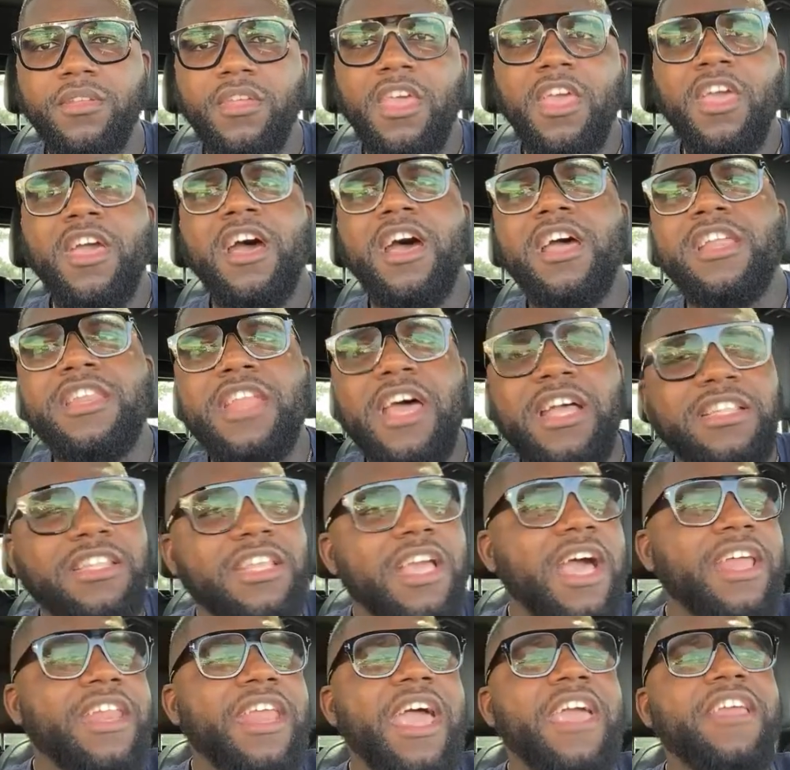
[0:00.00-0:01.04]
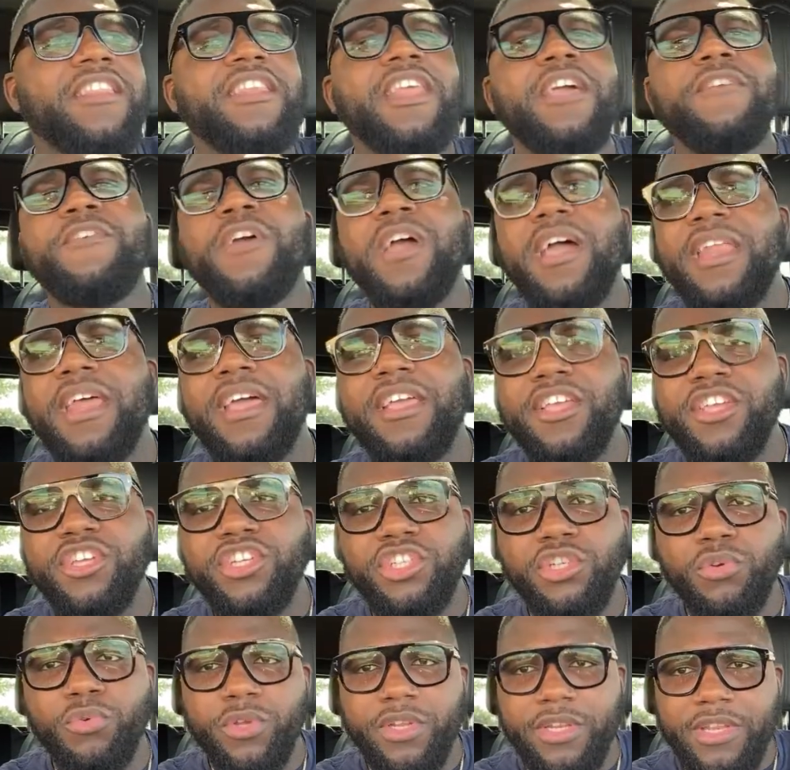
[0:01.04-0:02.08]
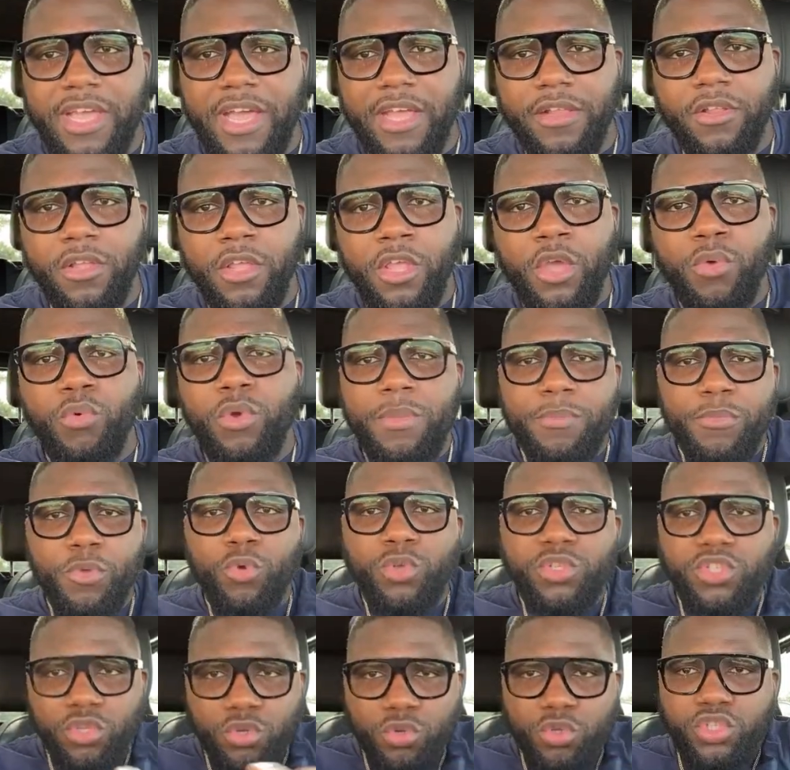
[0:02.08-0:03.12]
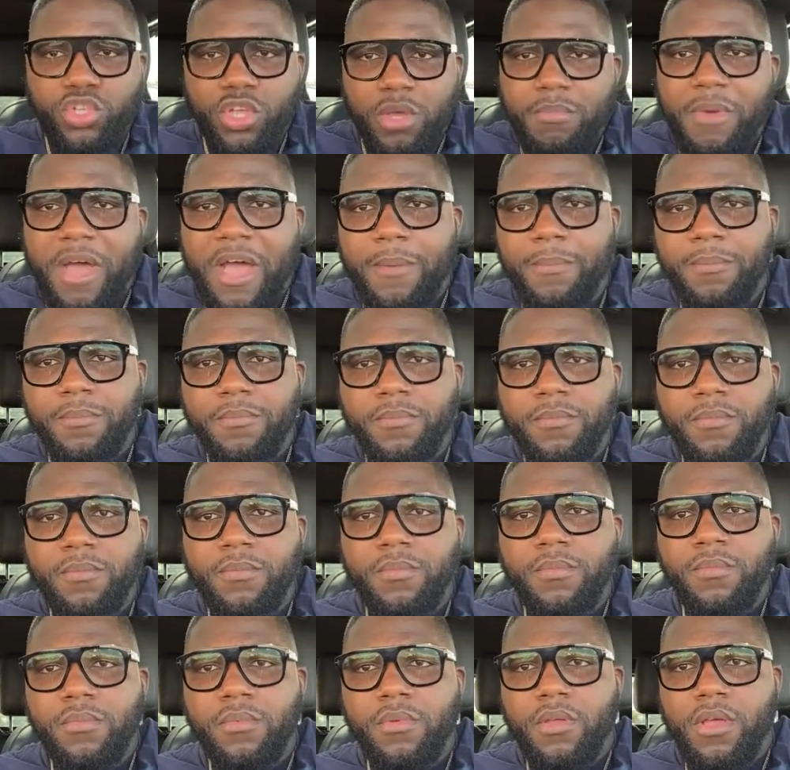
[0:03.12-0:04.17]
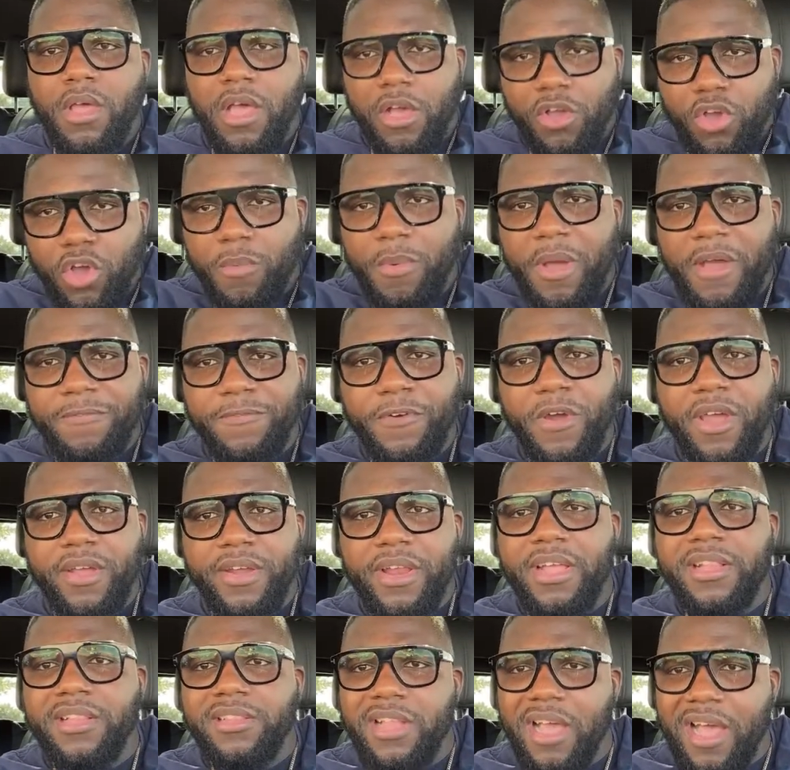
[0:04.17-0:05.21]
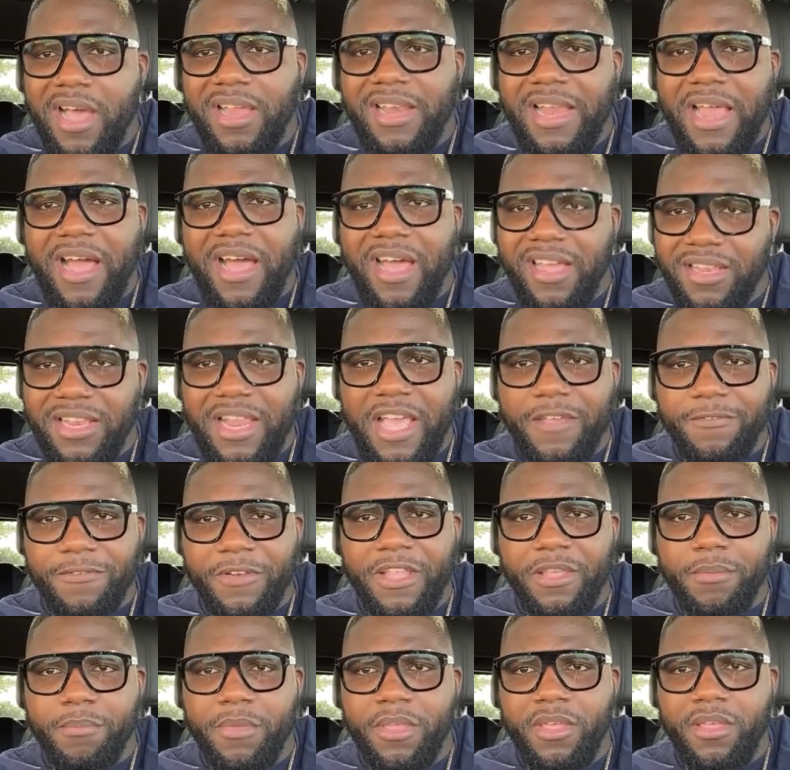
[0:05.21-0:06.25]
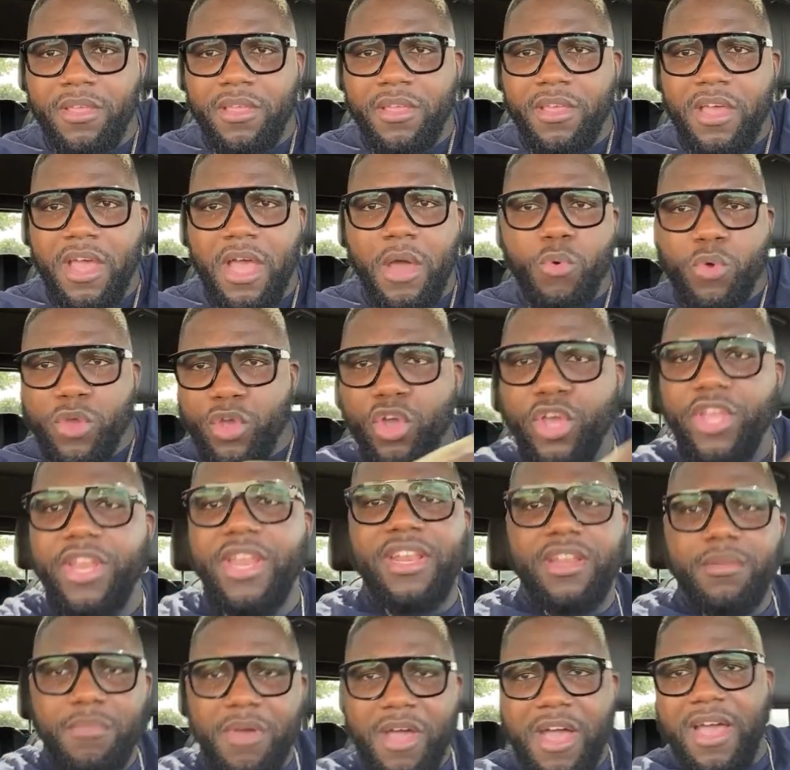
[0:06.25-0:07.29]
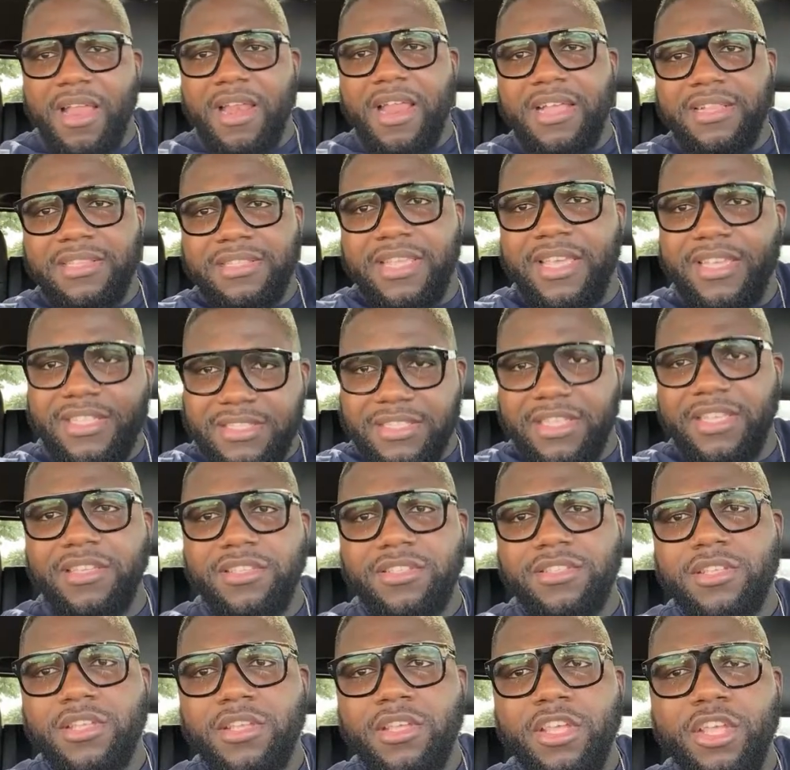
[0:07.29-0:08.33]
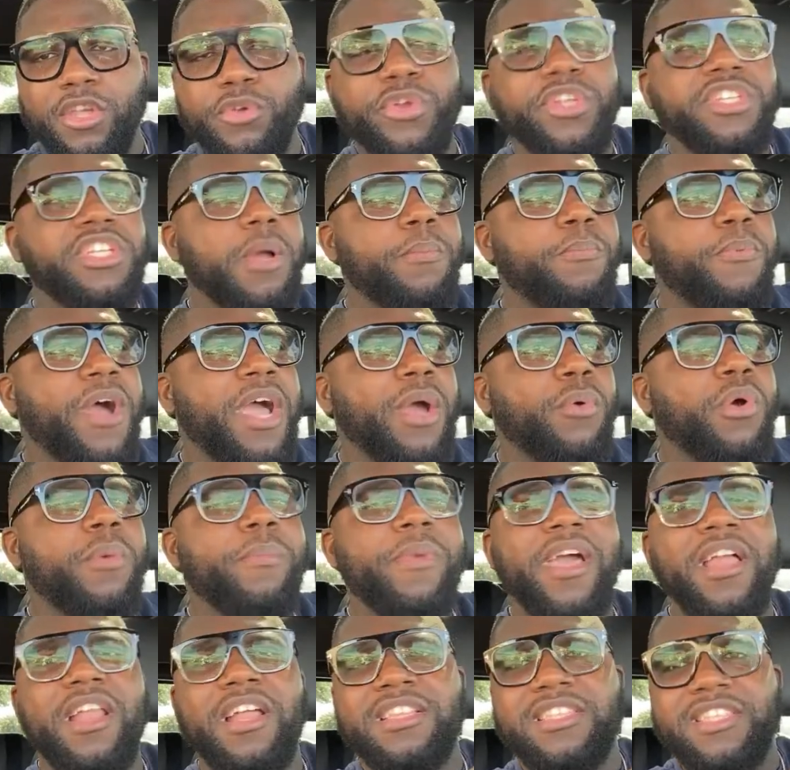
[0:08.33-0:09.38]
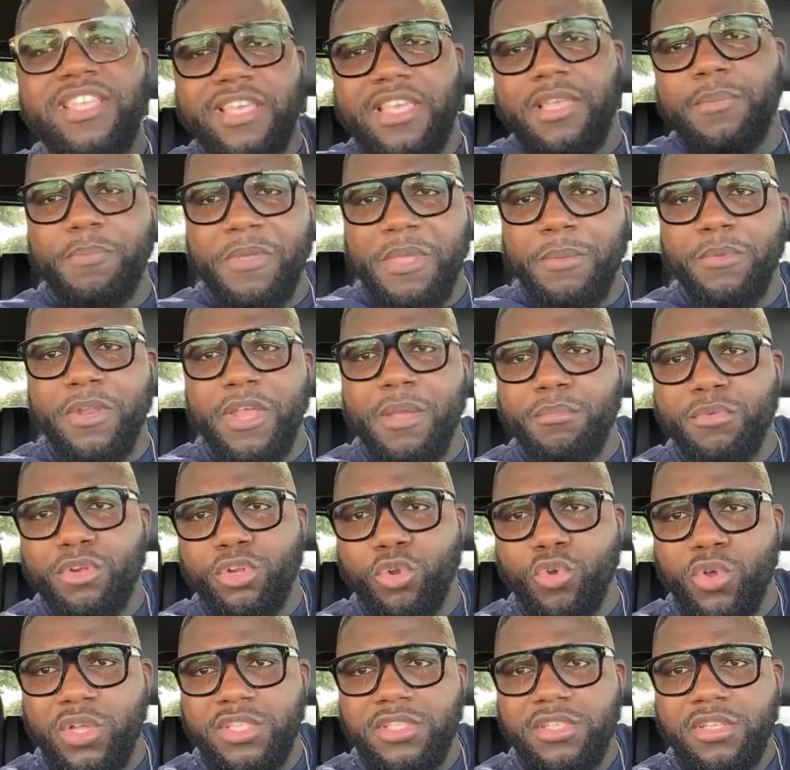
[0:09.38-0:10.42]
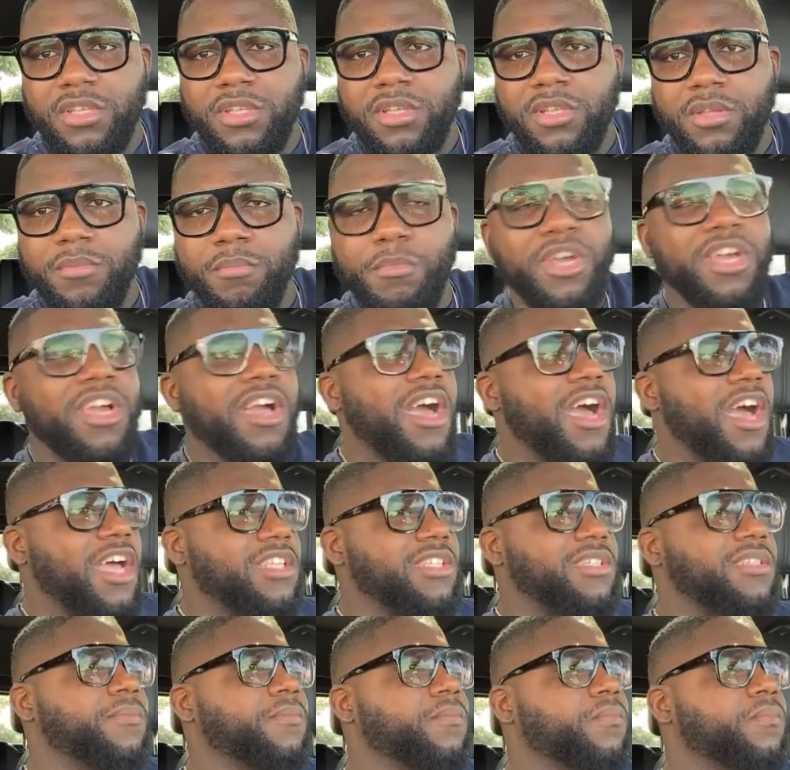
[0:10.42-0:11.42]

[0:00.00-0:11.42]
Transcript: And I never had an issue with that. When me used to do so bam and come a foreign and all hard life lick me and we're going at the mall and take things, it reach a point where me had to take people them clothes because